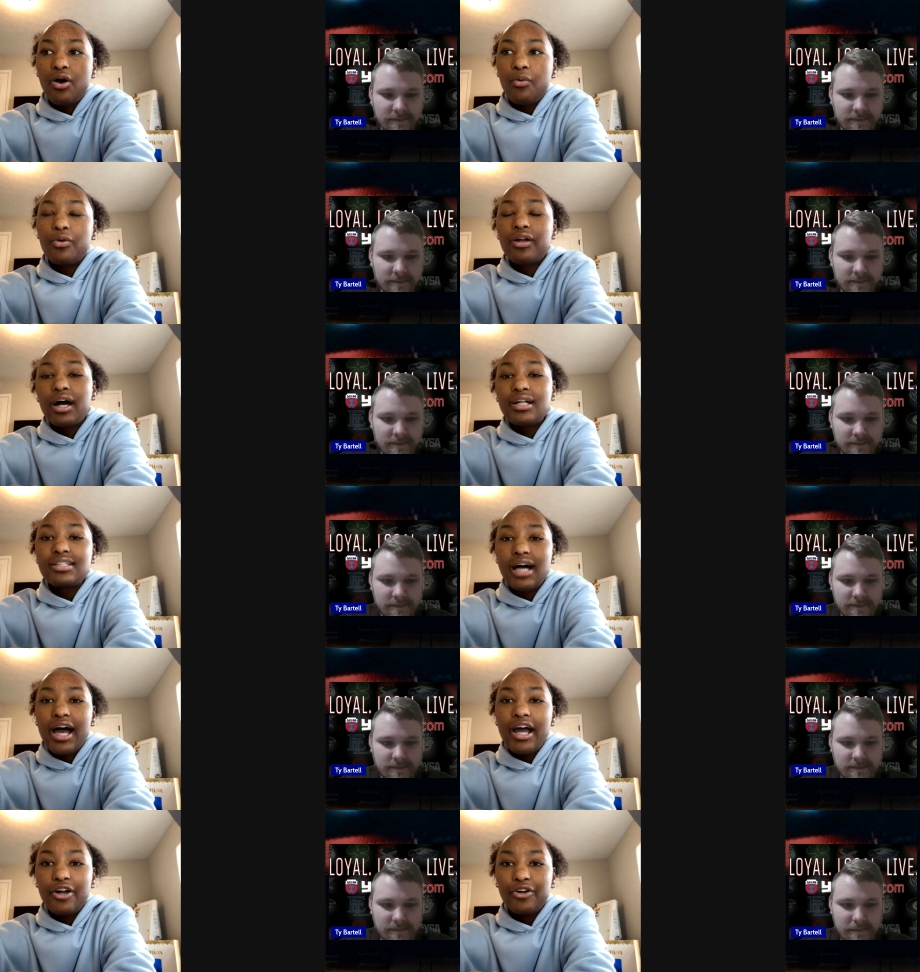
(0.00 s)
Speaker 1: we're not
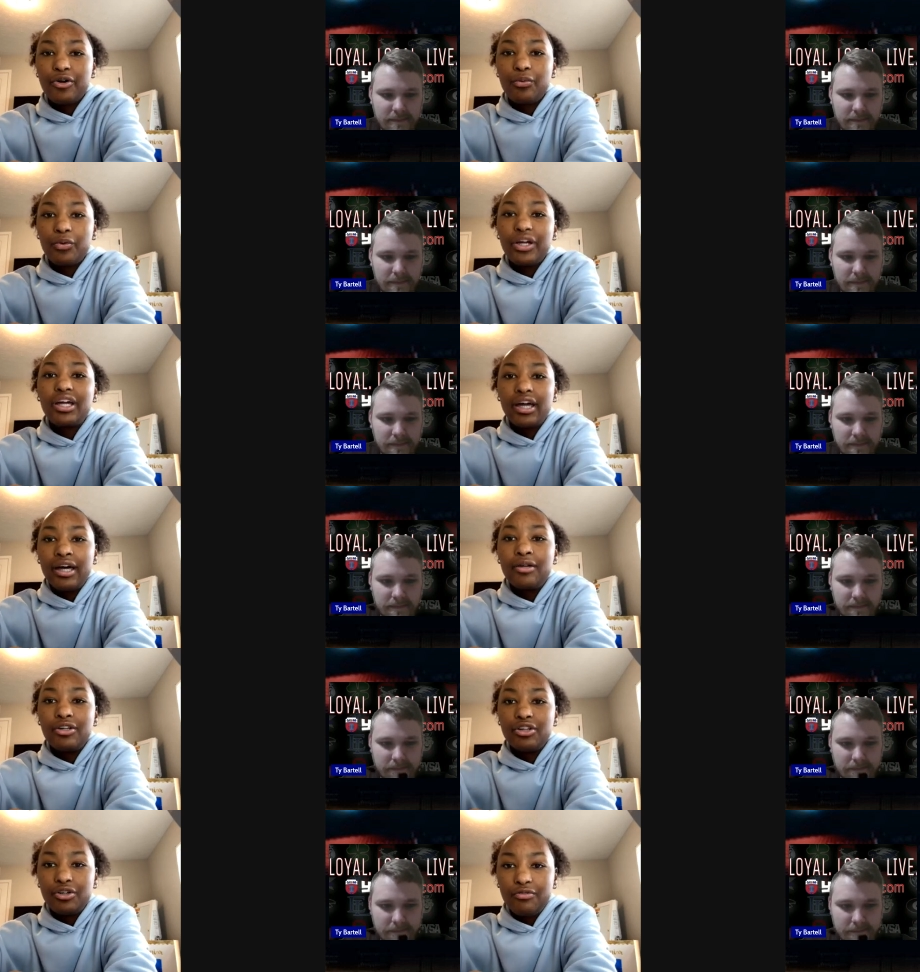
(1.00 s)
tired or we
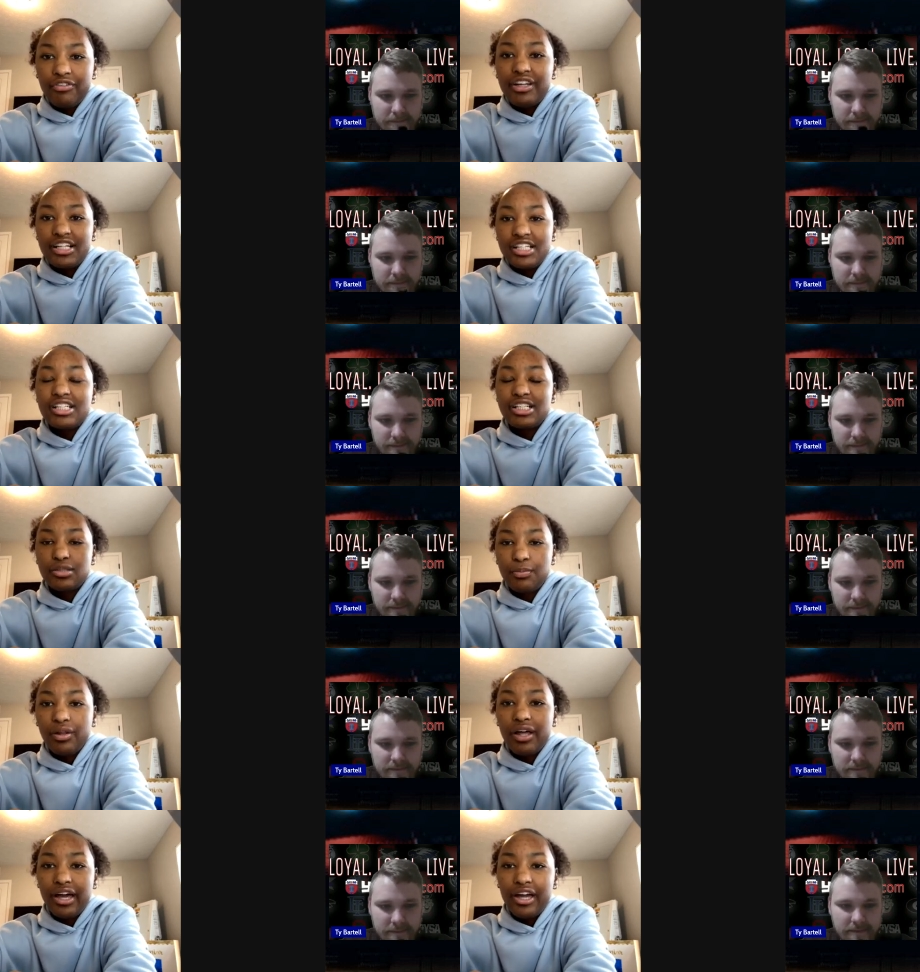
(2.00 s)
can finish this
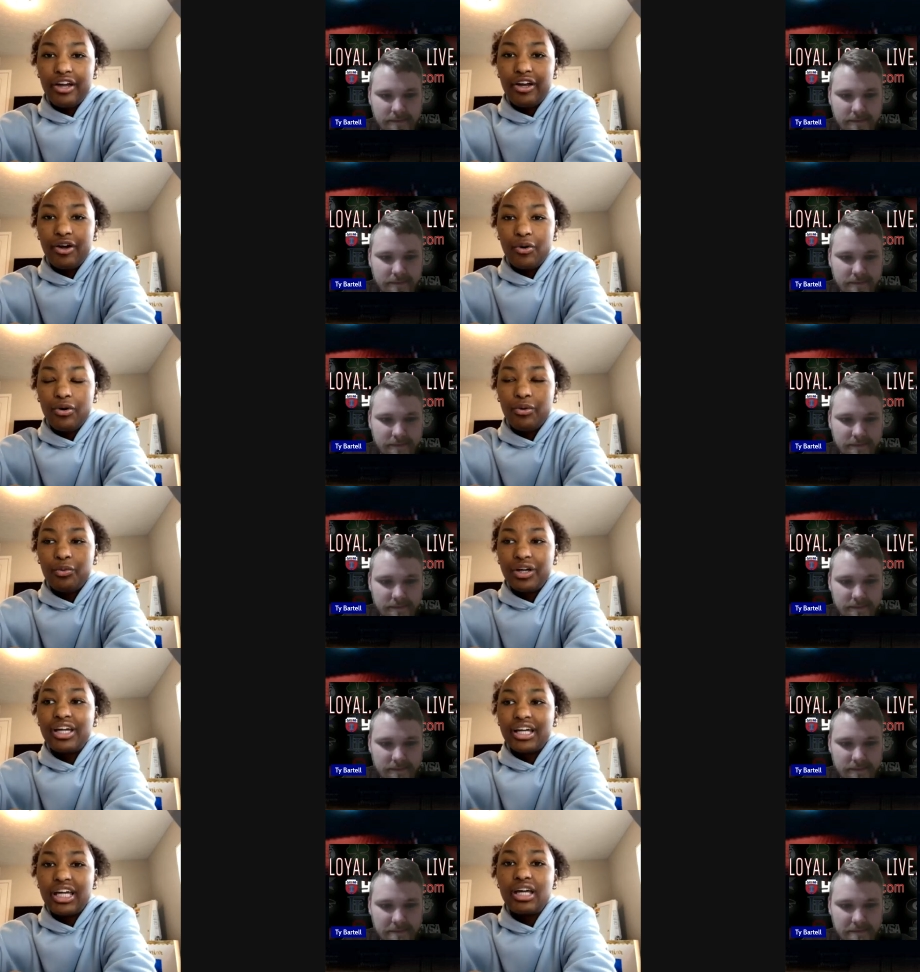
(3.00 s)
play or we
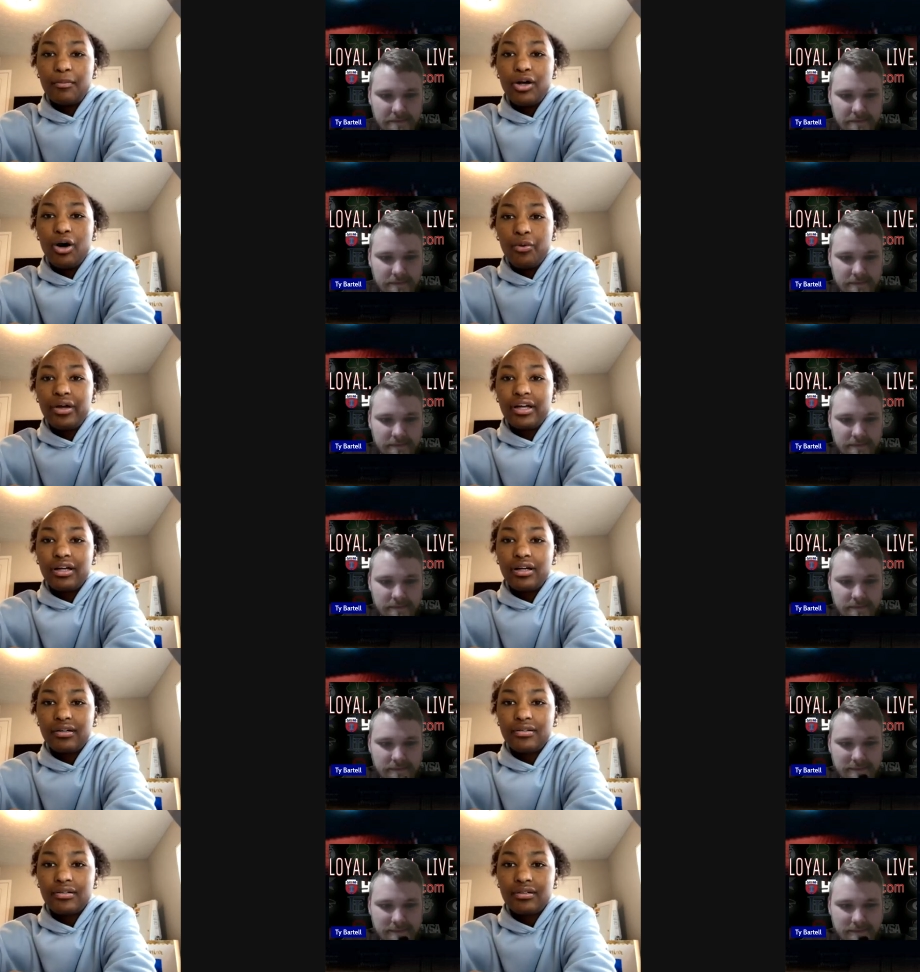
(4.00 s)
can keep going.
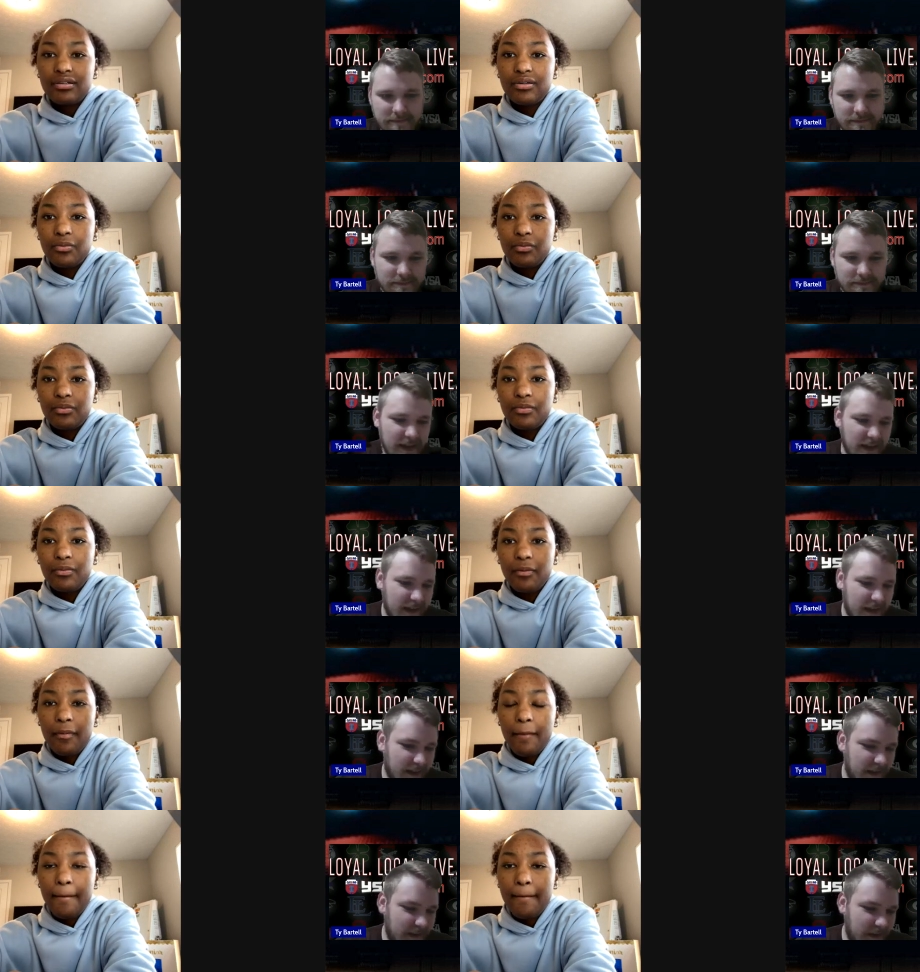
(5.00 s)

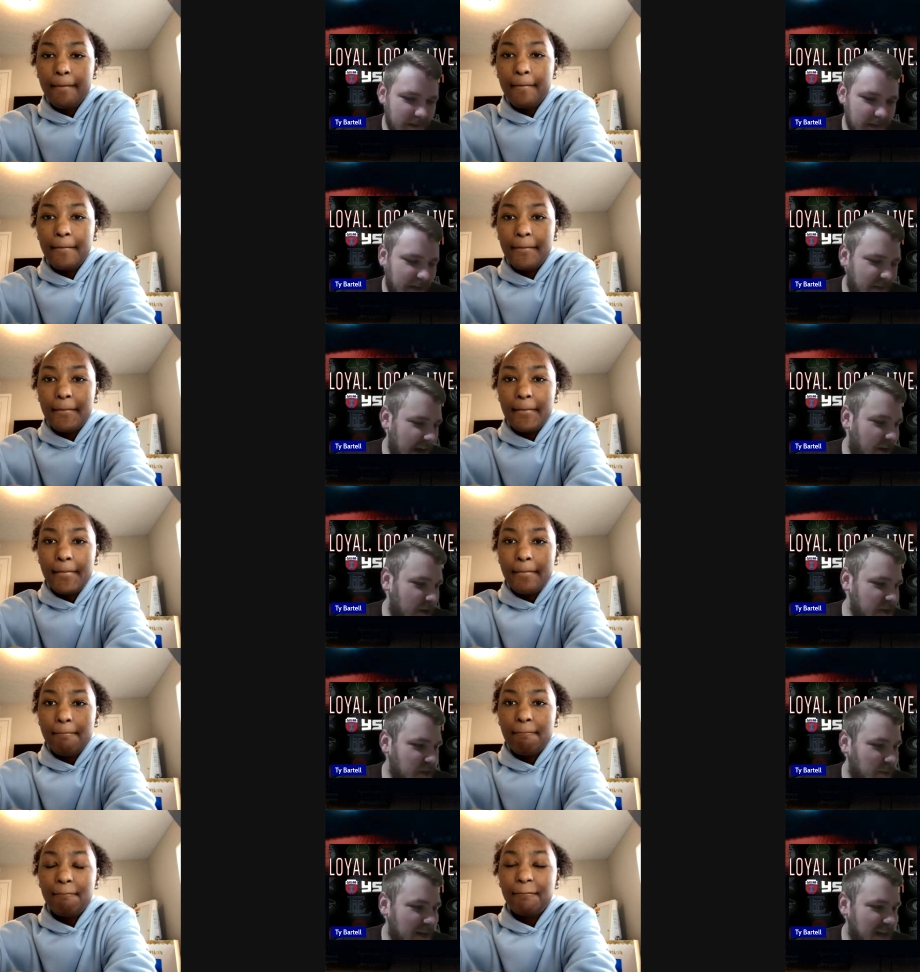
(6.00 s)
Speaker 2: Devin, I also
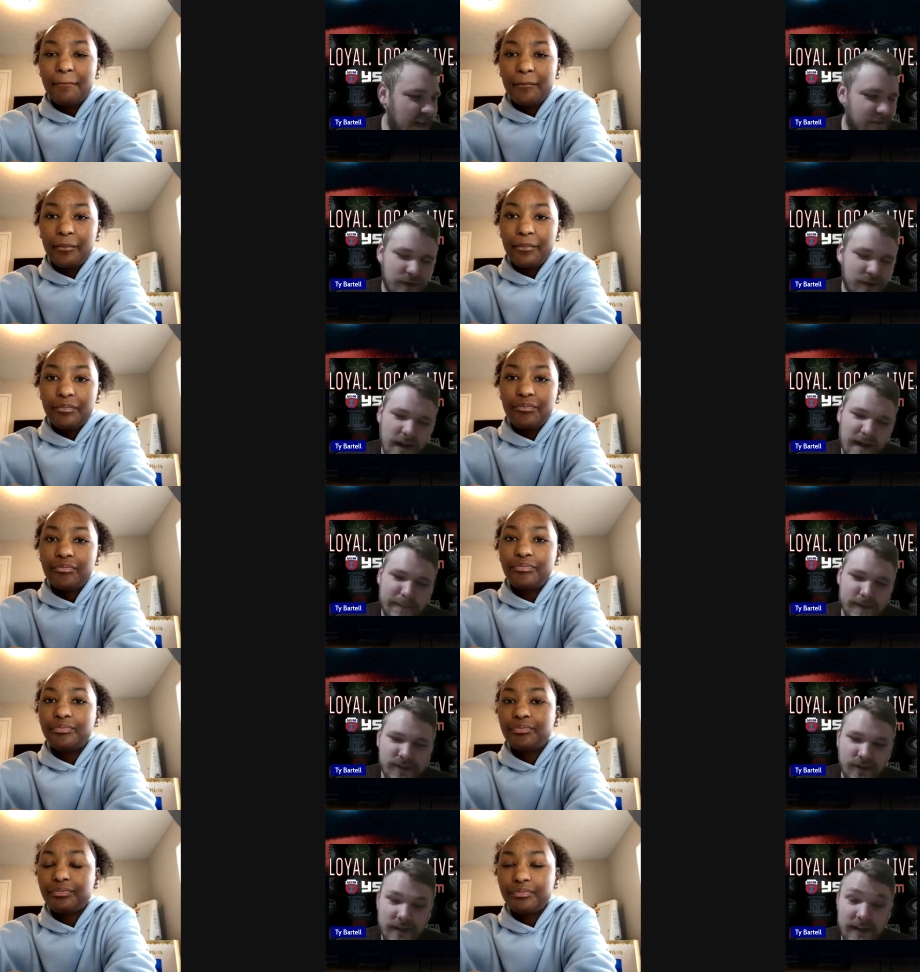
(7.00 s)
want to give you the
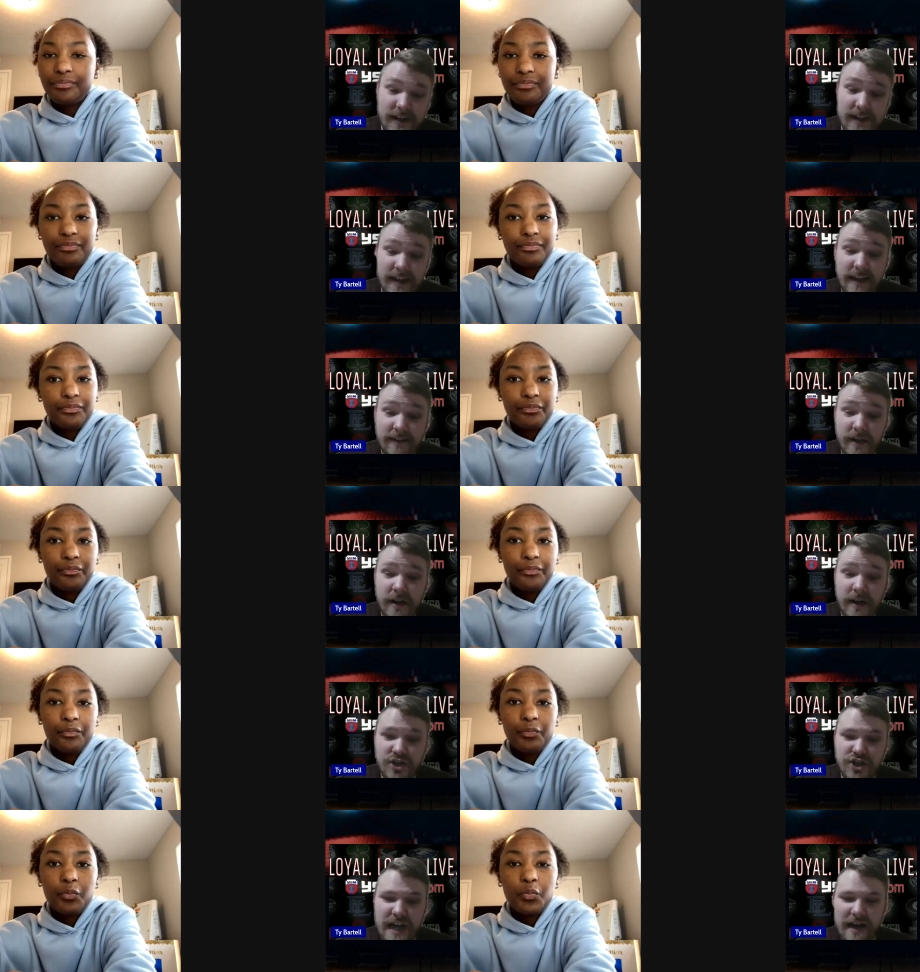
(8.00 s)
opportunity to give a, a,
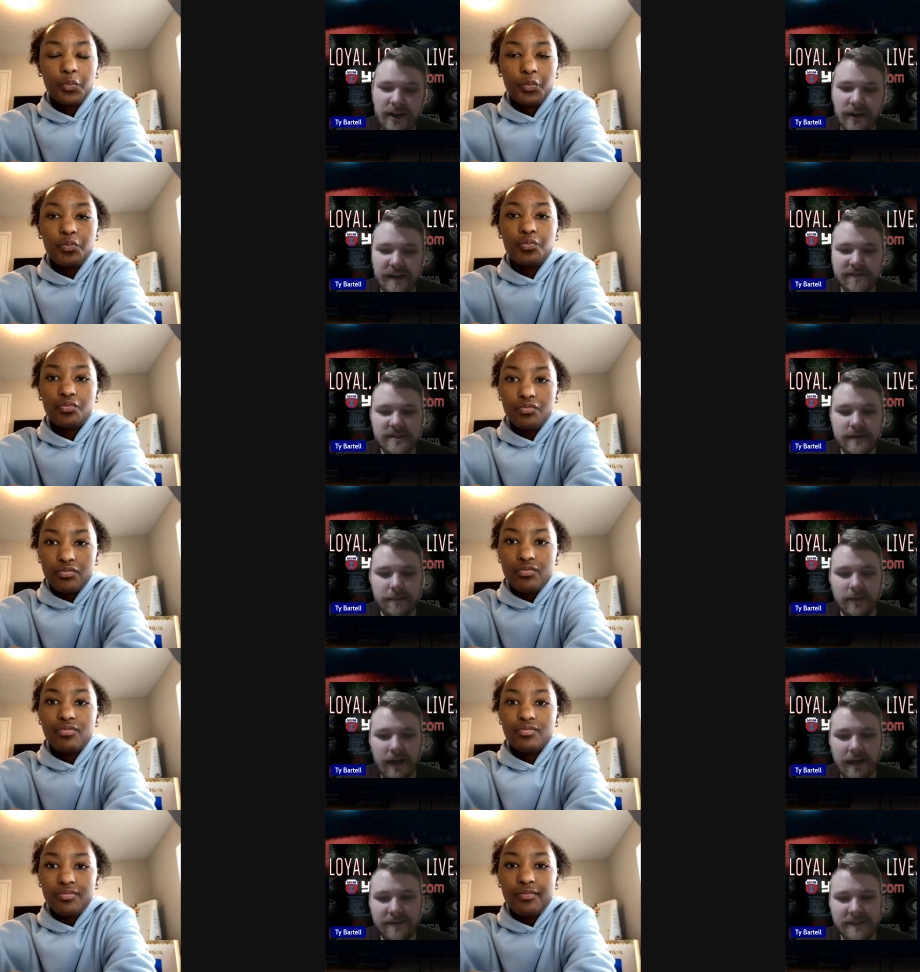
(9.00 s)
shout out, give some love and